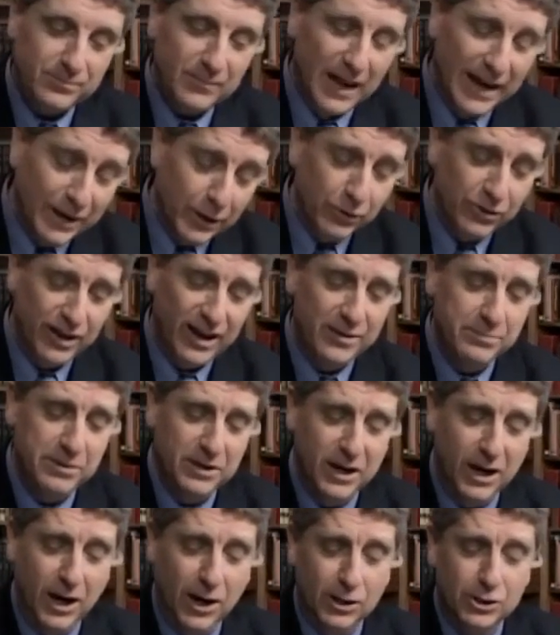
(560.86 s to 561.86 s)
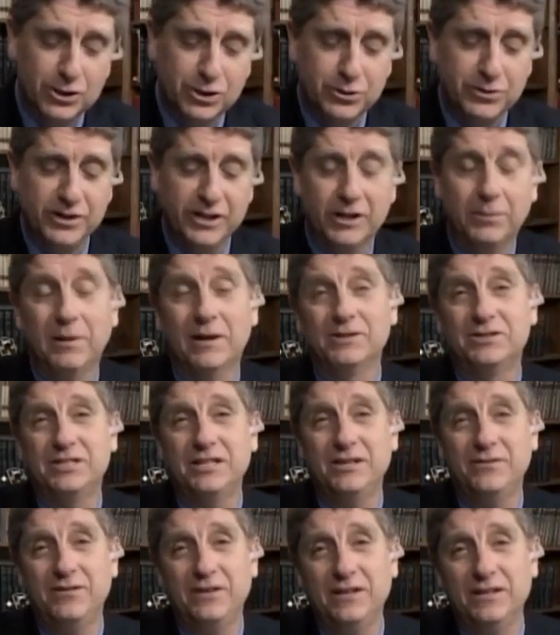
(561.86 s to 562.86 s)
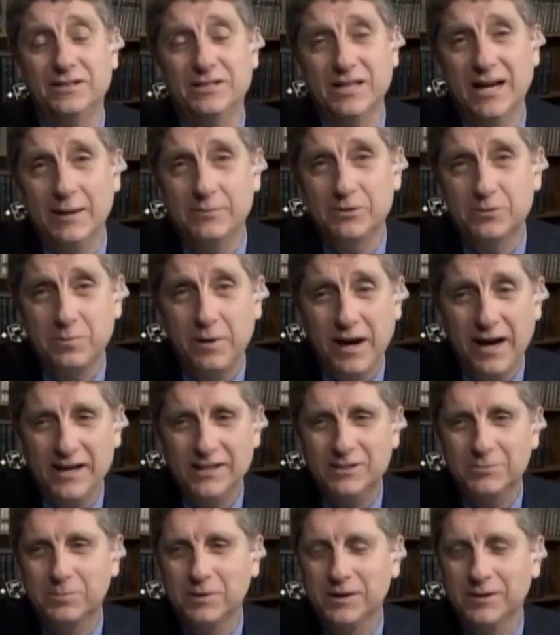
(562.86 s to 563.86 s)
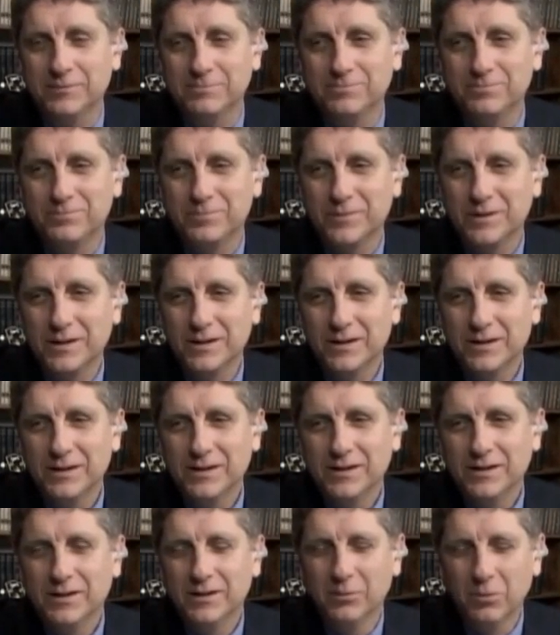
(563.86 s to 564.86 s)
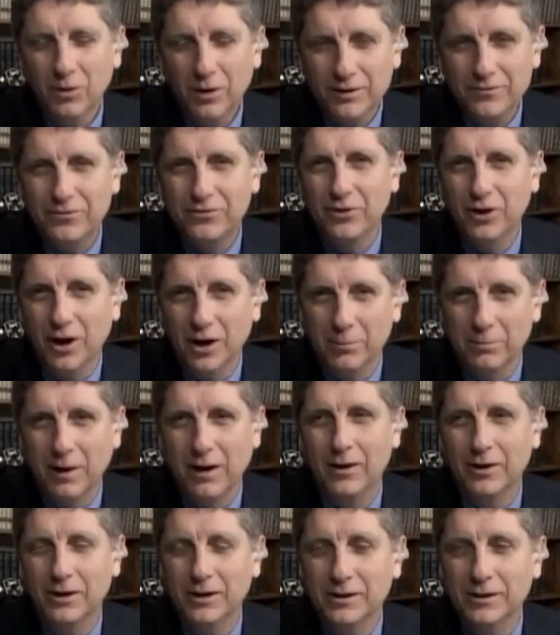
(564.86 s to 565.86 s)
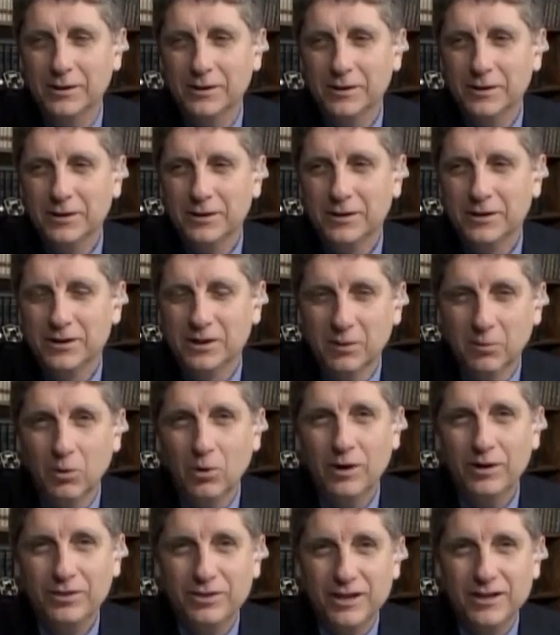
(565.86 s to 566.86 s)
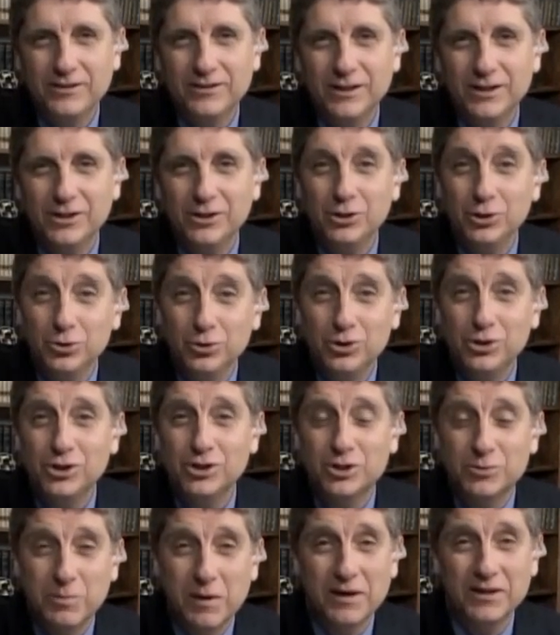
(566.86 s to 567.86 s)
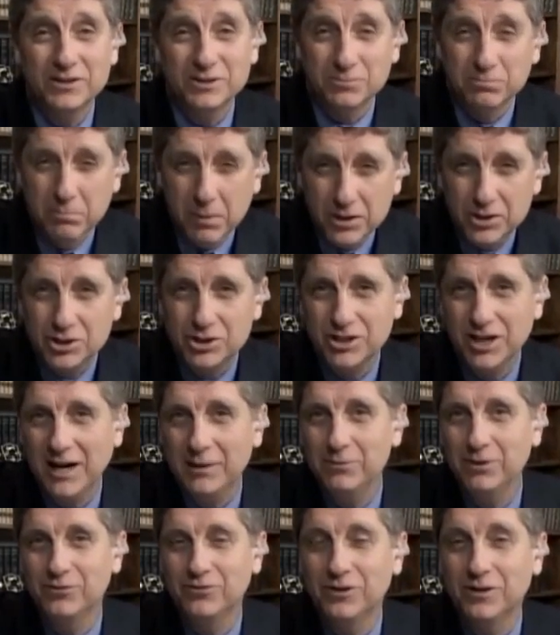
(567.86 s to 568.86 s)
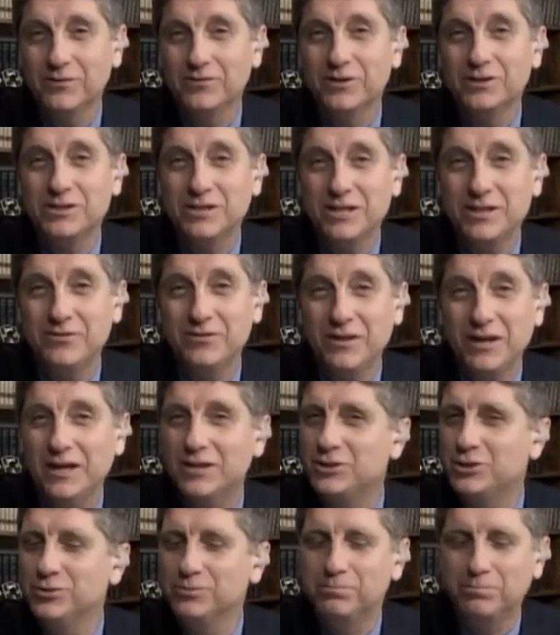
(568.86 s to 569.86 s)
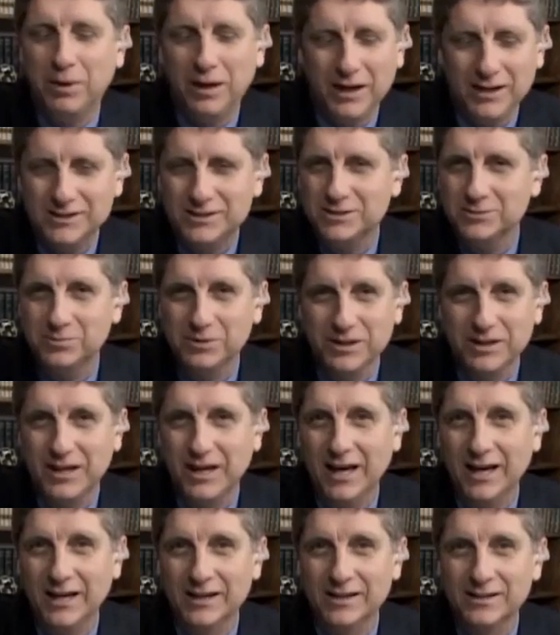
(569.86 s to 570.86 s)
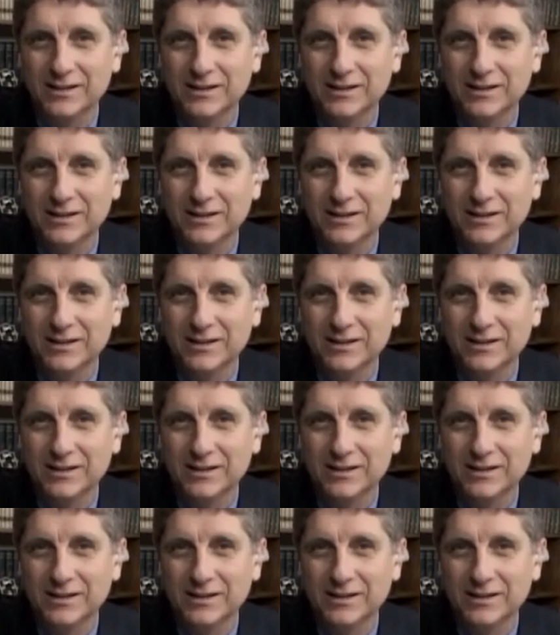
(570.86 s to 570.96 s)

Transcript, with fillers: I know that I've been a harsh critic about TV in times past, but the more I've thought about it, the more I think that you should spend as much time in front of the TV as you possibly can.